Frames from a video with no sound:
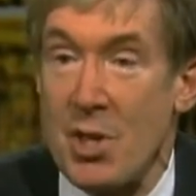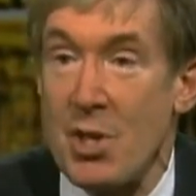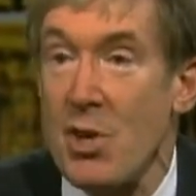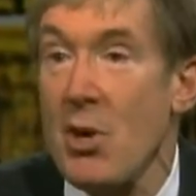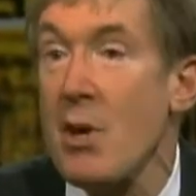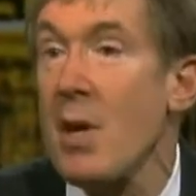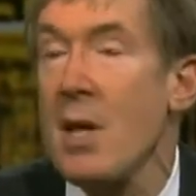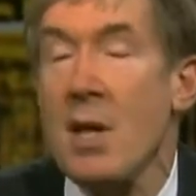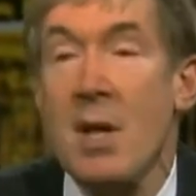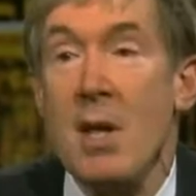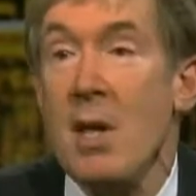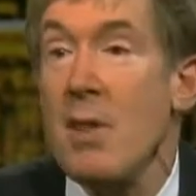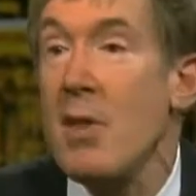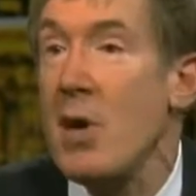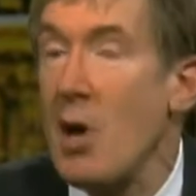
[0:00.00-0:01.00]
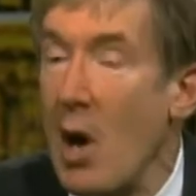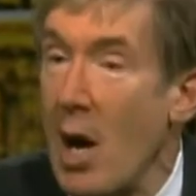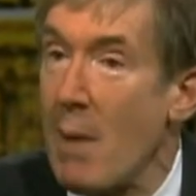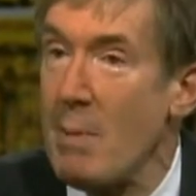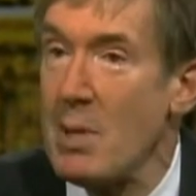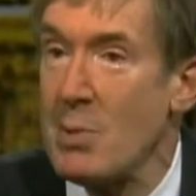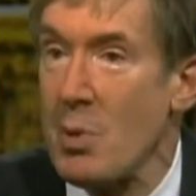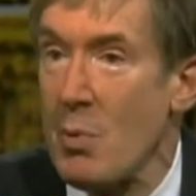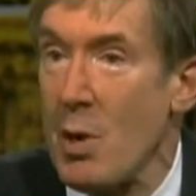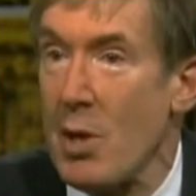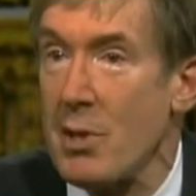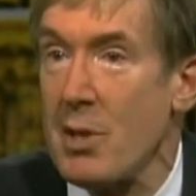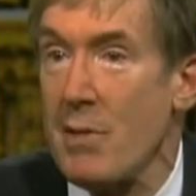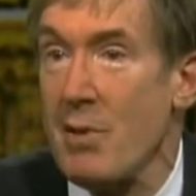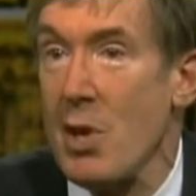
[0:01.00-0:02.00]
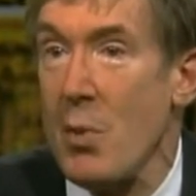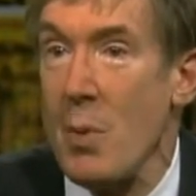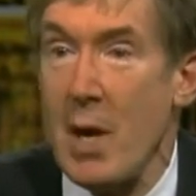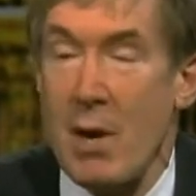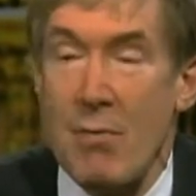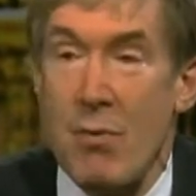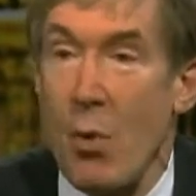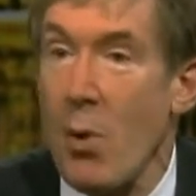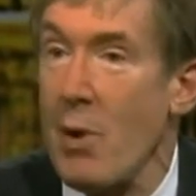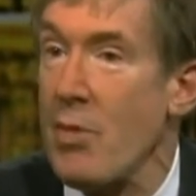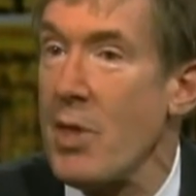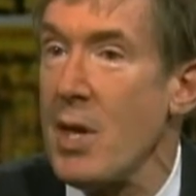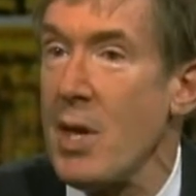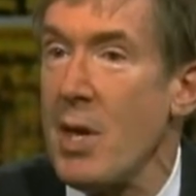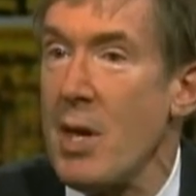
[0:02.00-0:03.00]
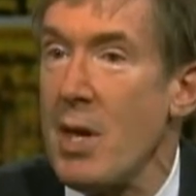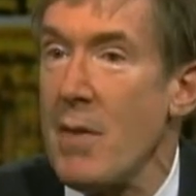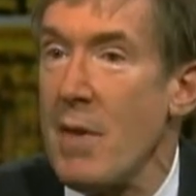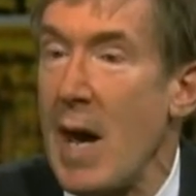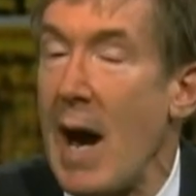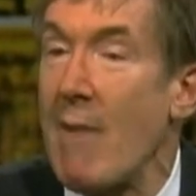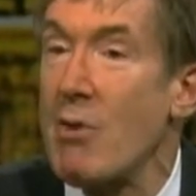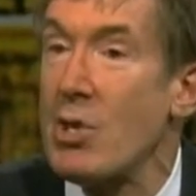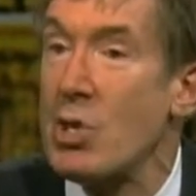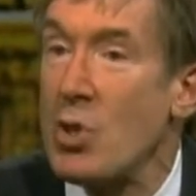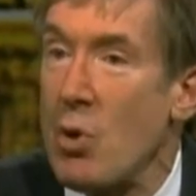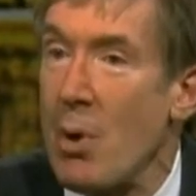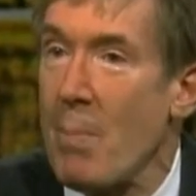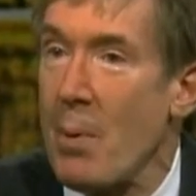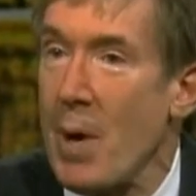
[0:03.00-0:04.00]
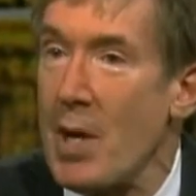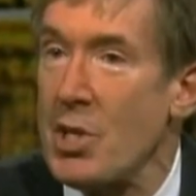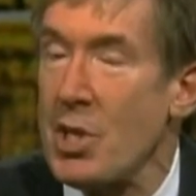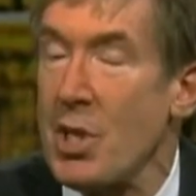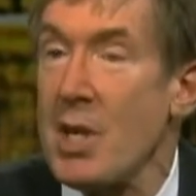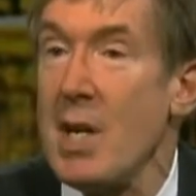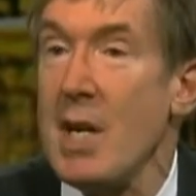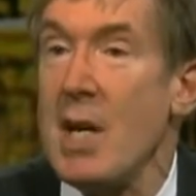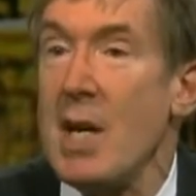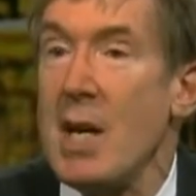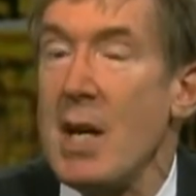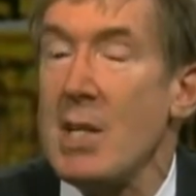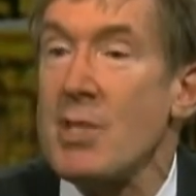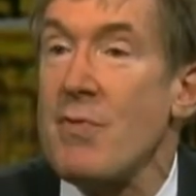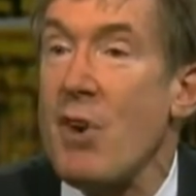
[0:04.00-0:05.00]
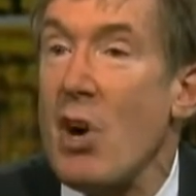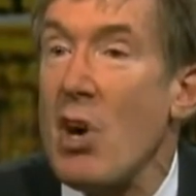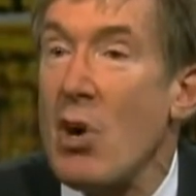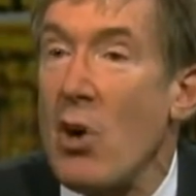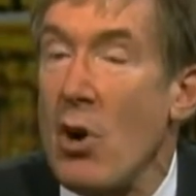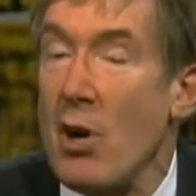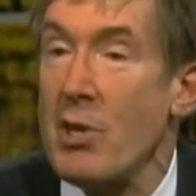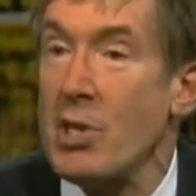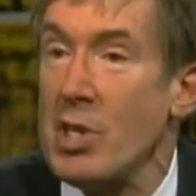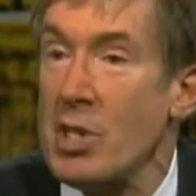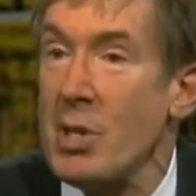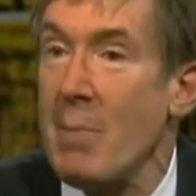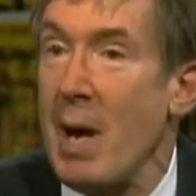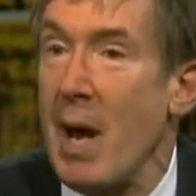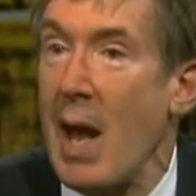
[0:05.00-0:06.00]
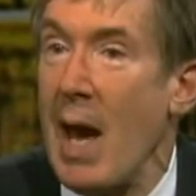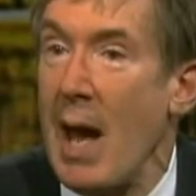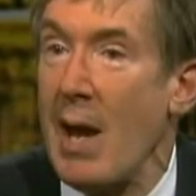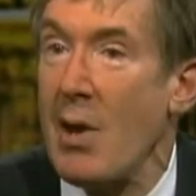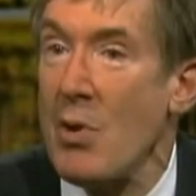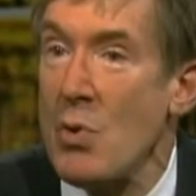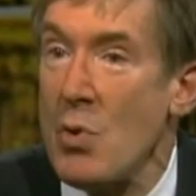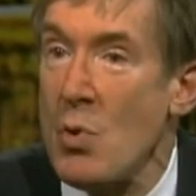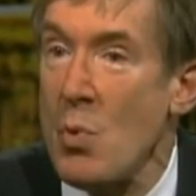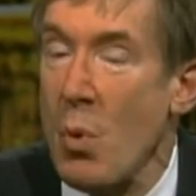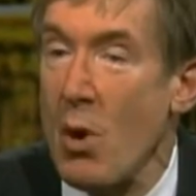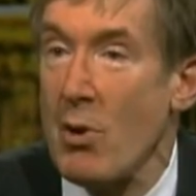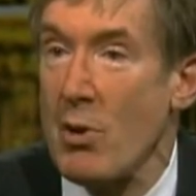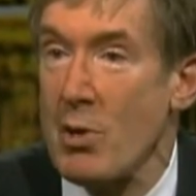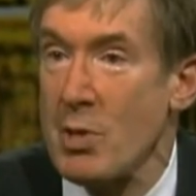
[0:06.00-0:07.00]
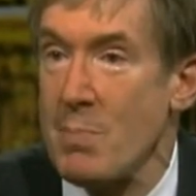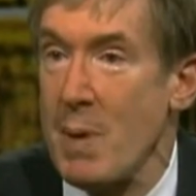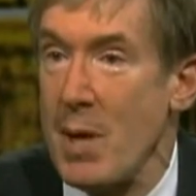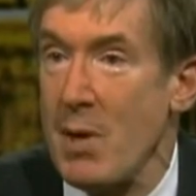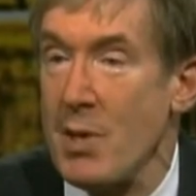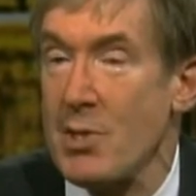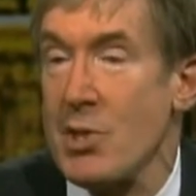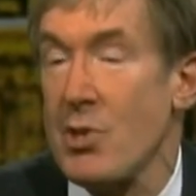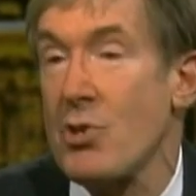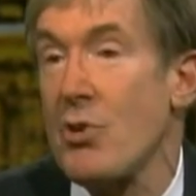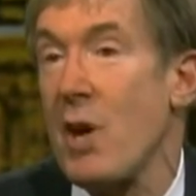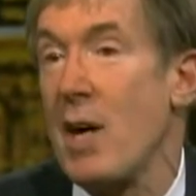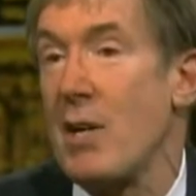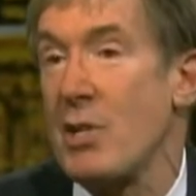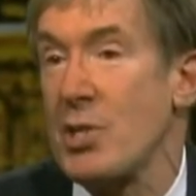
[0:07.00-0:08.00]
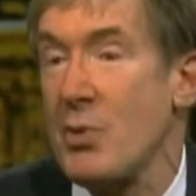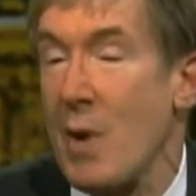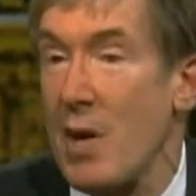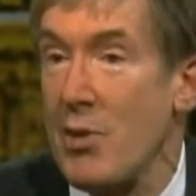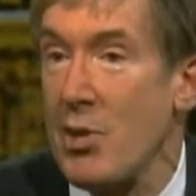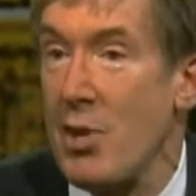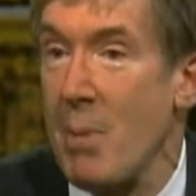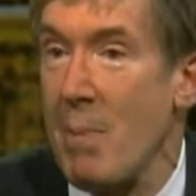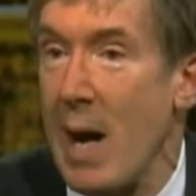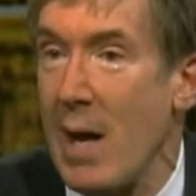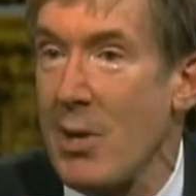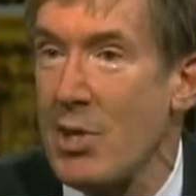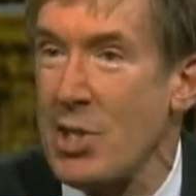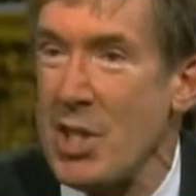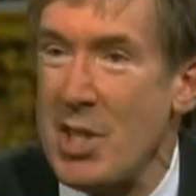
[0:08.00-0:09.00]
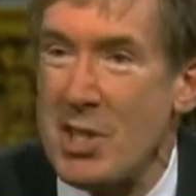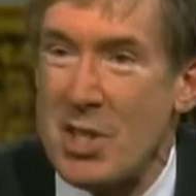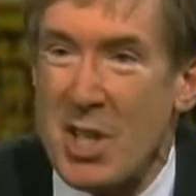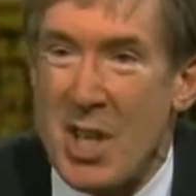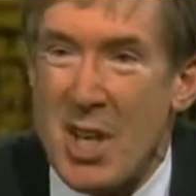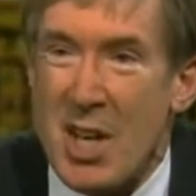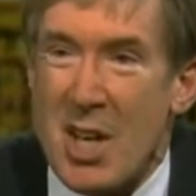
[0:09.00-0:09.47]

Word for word: Third, the economy has been relatively weak. Fourth, the average corporation is very cautious about adding new workers because they're trying to strengthen their balance sheets.